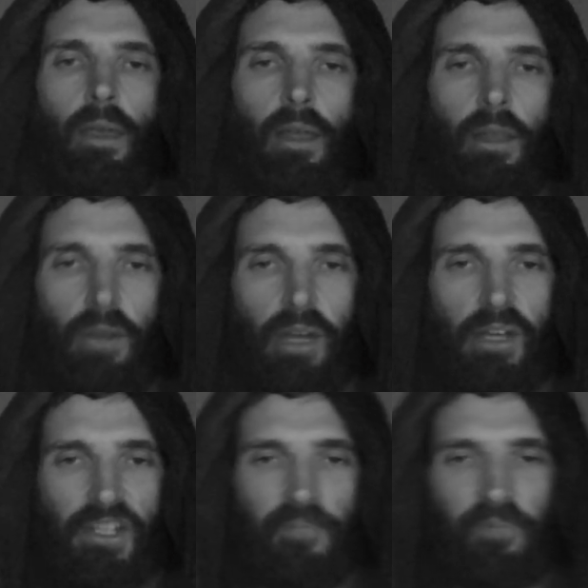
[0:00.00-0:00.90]
Hello
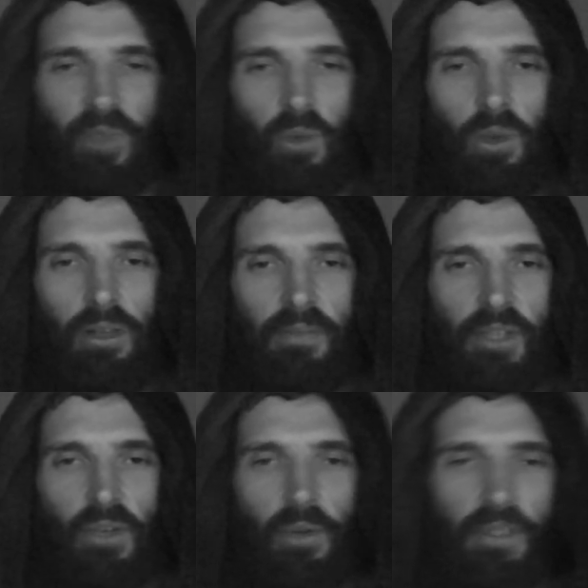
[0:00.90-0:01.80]
guys, welcome
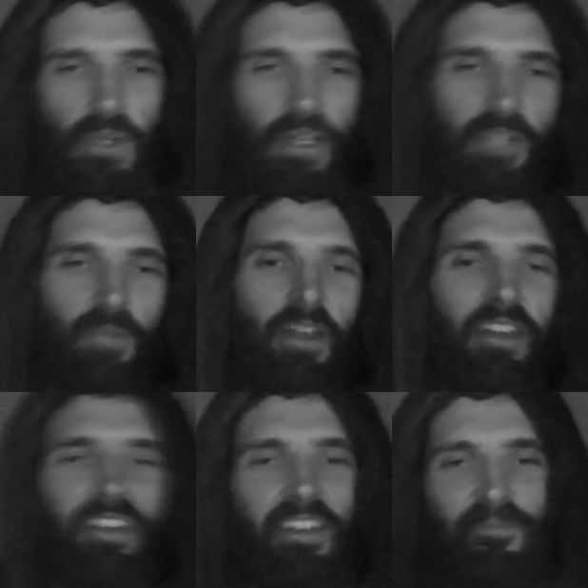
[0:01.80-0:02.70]
to Crypto
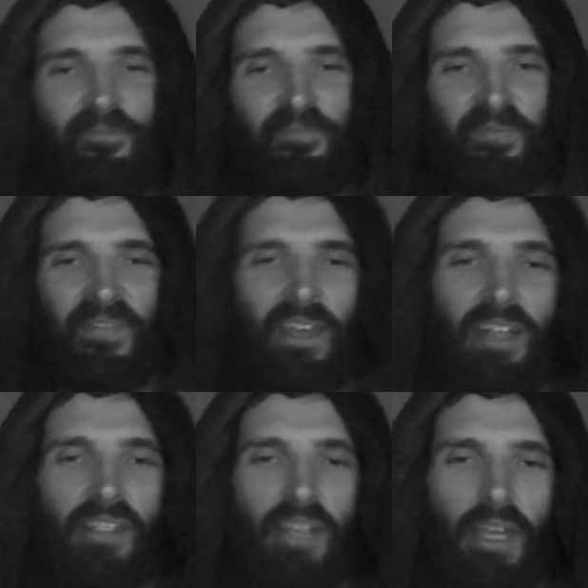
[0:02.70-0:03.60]
Explained.
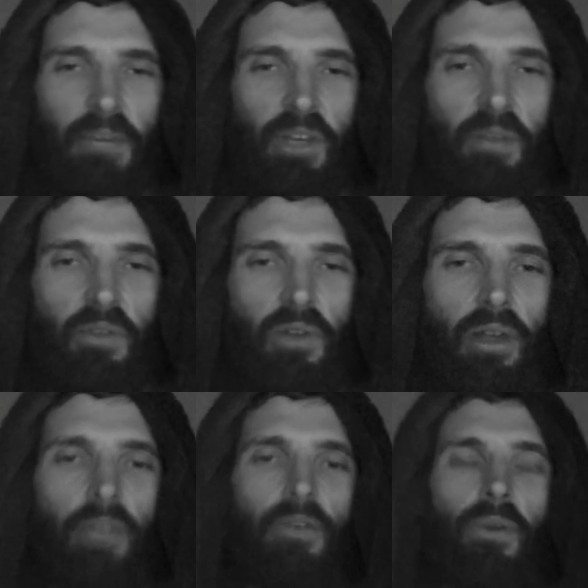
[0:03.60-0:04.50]
Today I'm going to be
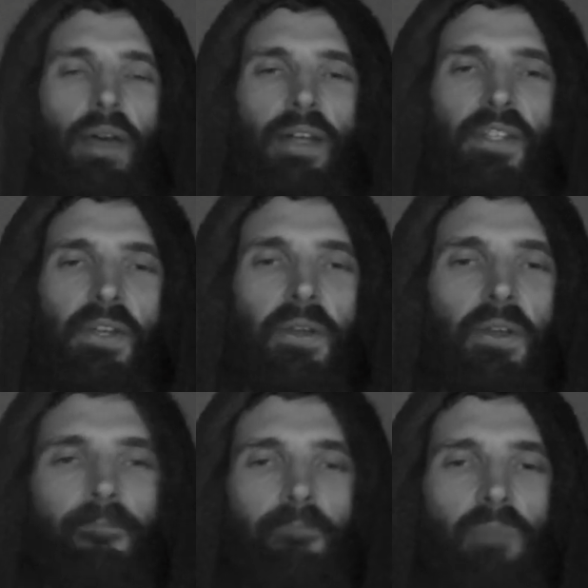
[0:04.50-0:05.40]
running through
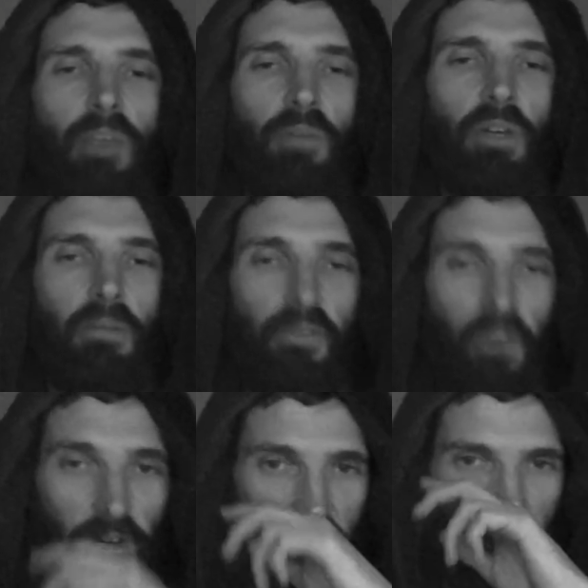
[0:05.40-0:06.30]
AirToken, but
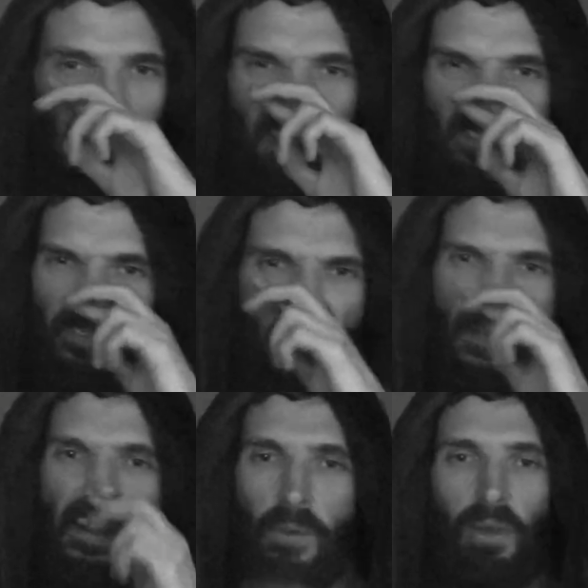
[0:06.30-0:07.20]
before I start,
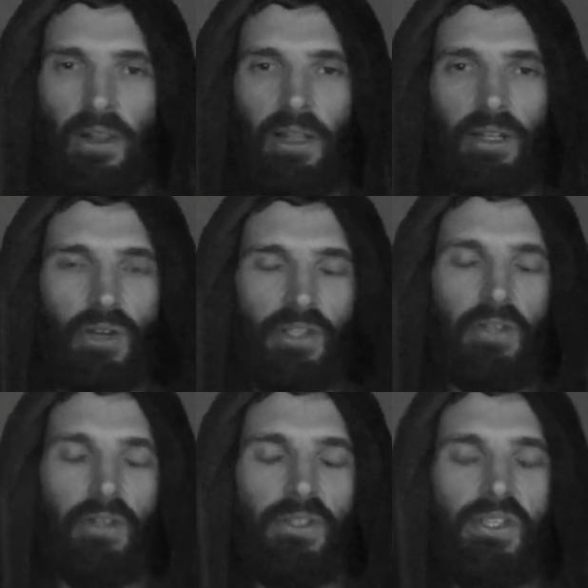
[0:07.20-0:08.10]
I will address
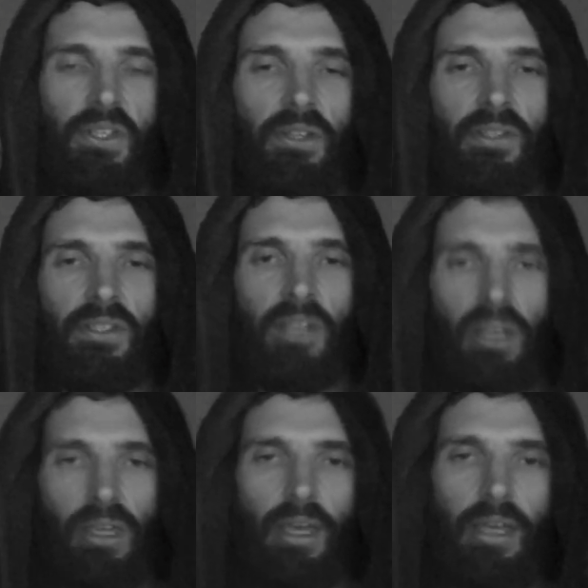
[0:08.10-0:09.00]
your concerns.
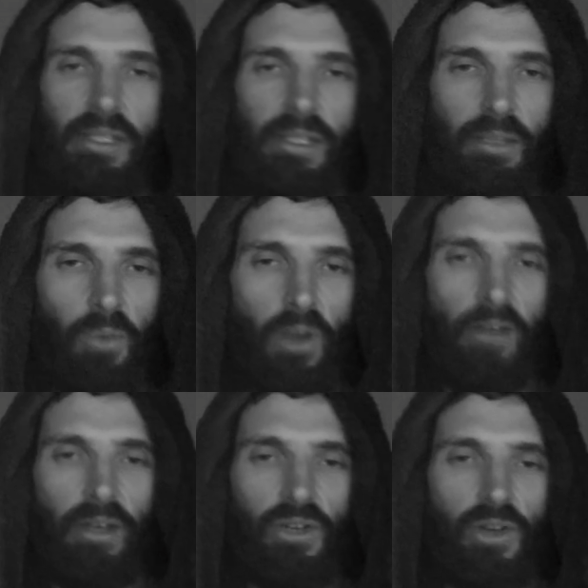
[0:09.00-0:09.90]
Yes, I'm
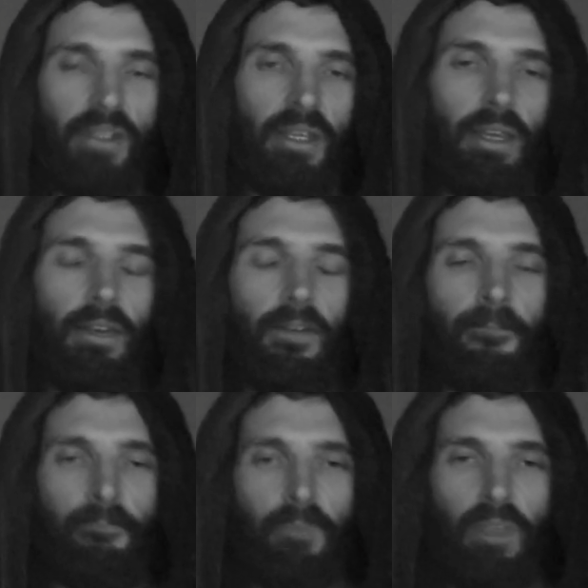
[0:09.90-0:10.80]
wearing a dressing
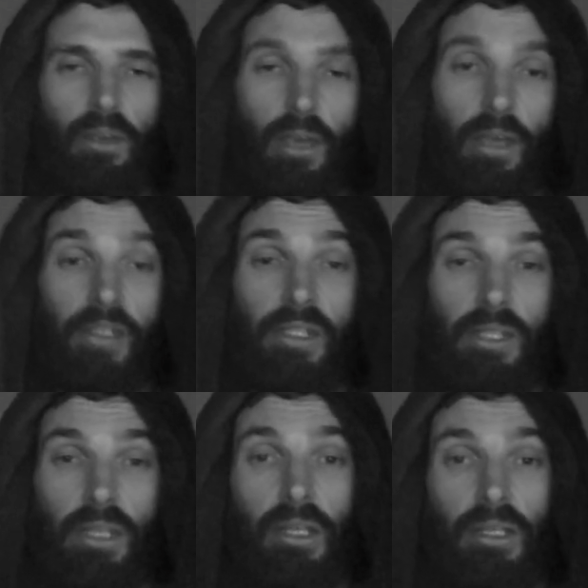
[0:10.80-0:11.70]
gown.
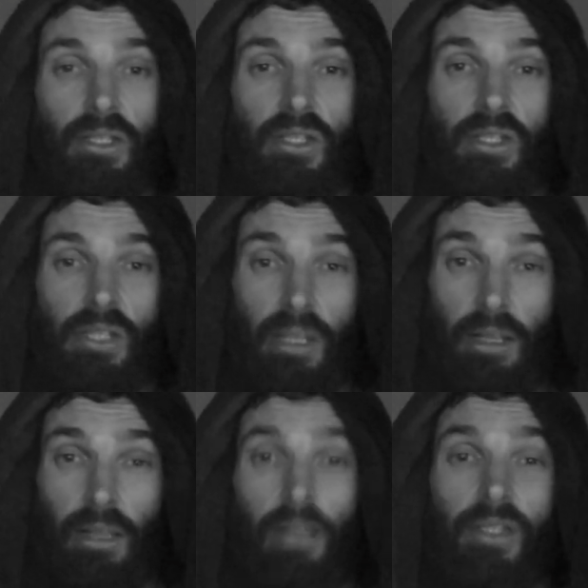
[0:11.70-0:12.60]
Yes, it's
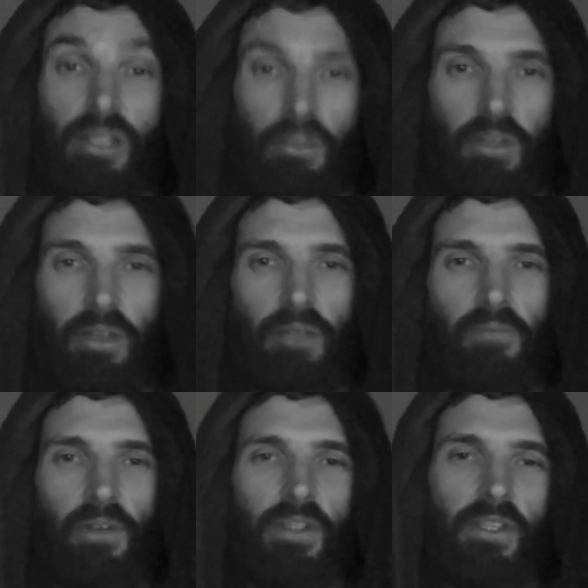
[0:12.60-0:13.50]
still summer in
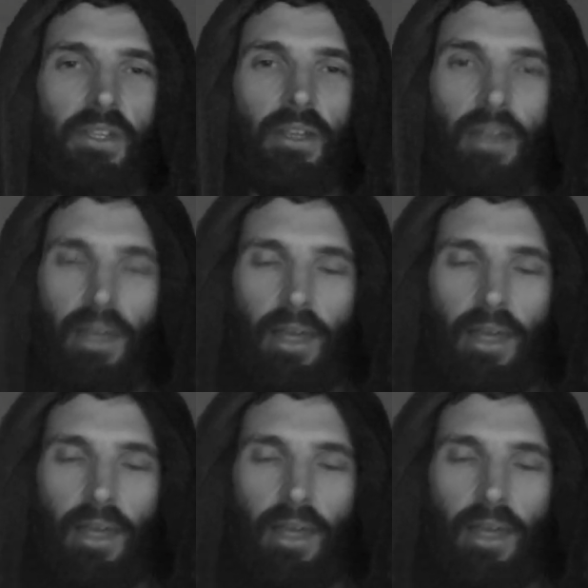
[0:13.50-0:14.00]
Britain,